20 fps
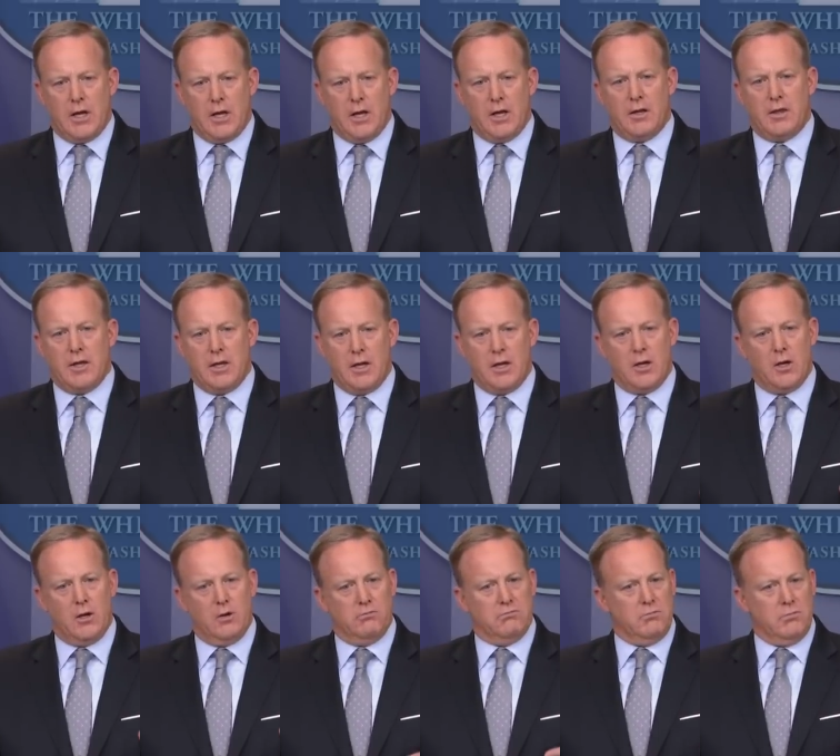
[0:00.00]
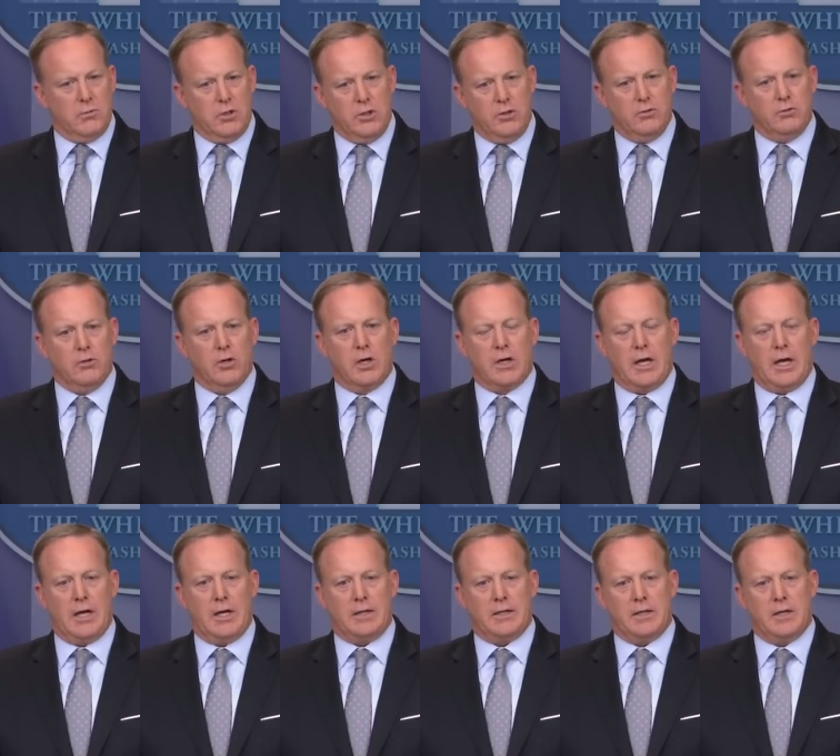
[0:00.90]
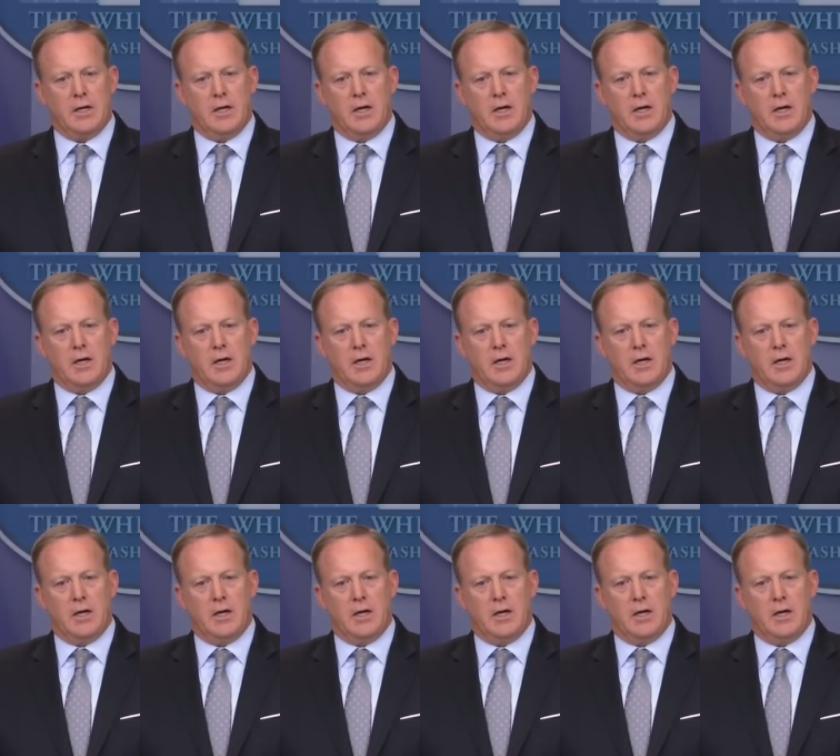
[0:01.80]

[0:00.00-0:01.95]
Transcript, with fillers: And I think when you look at